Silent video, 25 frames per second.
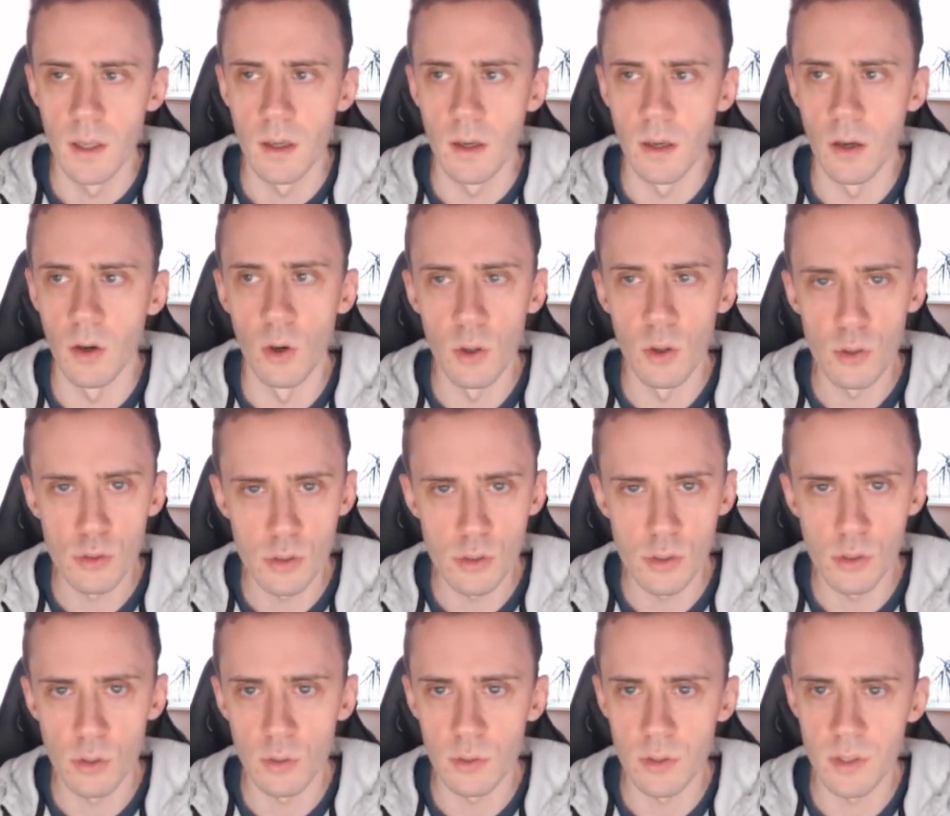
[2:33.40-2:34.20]

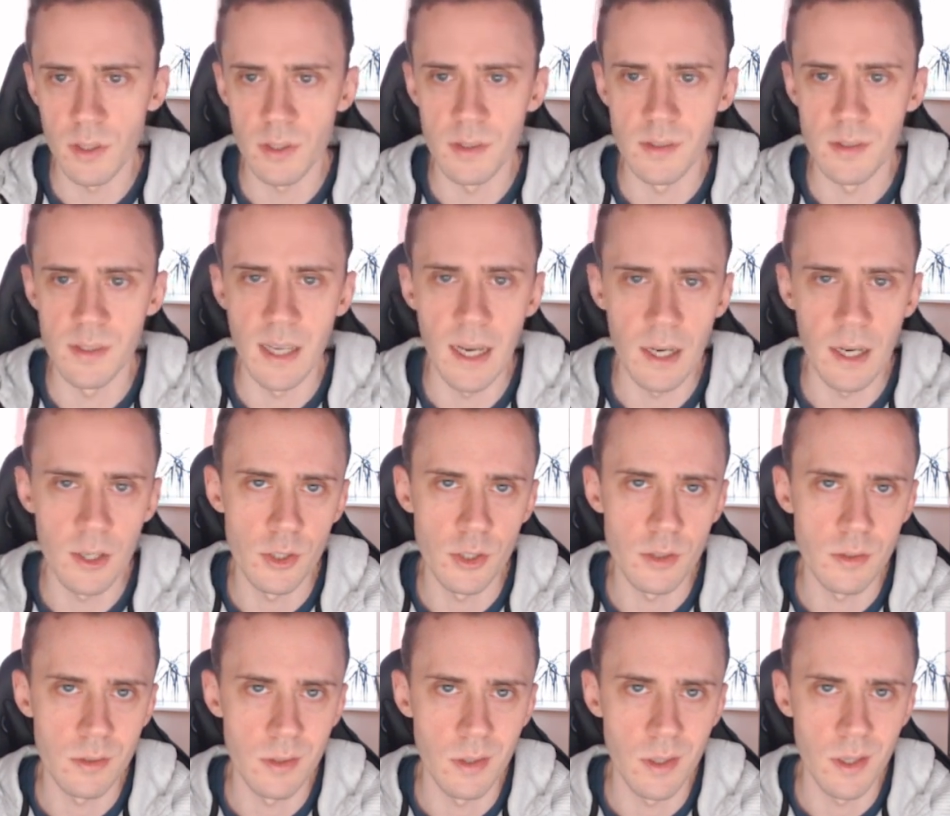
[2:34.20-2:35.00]
Also
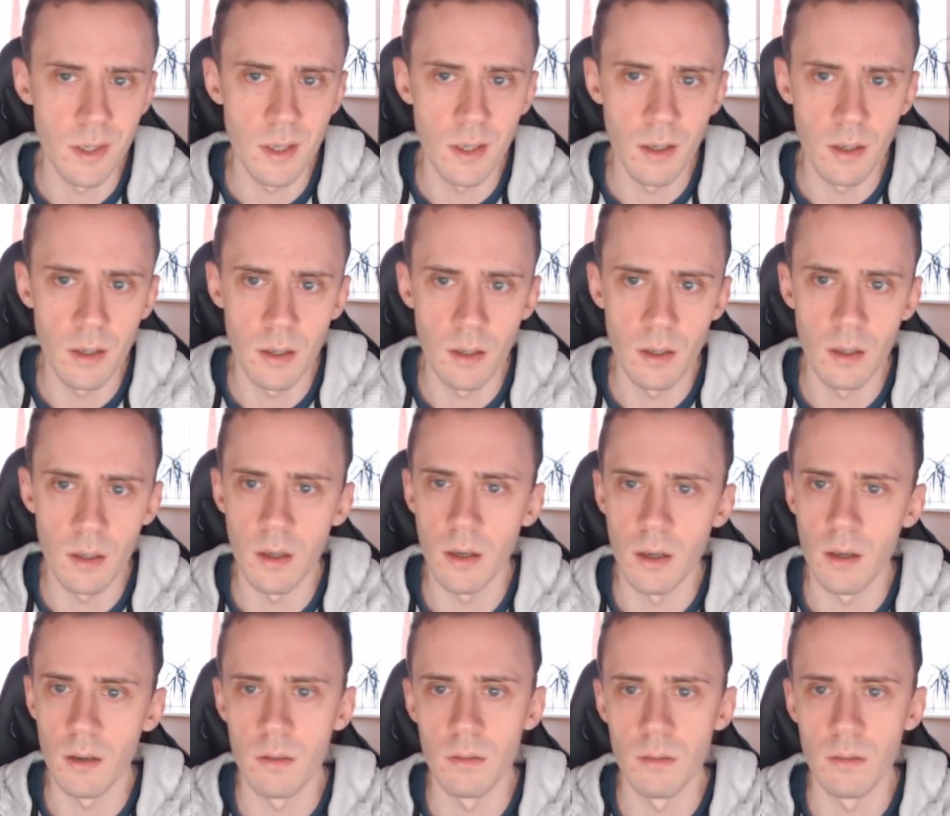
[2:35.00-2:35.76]
transactions here,